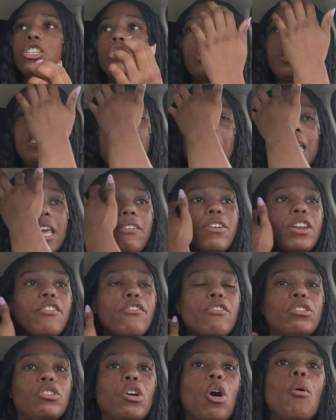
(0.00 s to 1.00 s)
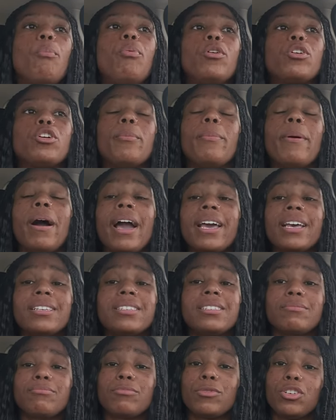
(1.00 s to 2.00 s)
So it's like, even if you don't pull your
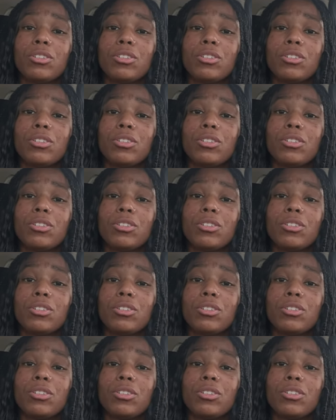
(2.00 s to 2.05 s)
bias,